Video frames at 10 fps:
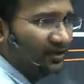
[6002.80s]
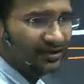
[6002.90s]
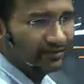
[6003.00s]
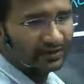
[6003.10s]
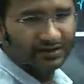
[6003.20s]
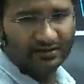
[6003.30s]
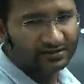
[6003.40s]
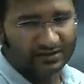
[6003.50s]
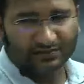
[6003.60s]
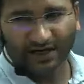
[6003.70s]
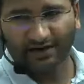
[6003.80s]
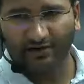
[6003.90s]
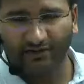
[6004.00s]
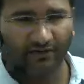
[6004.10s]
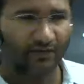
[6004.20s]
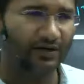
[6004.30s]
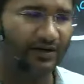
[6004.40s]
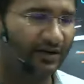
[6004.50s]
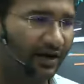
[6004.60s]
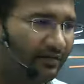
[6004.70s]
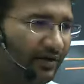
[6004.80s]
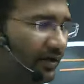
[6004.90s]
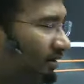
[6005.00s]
there were some kind of volcanic activity.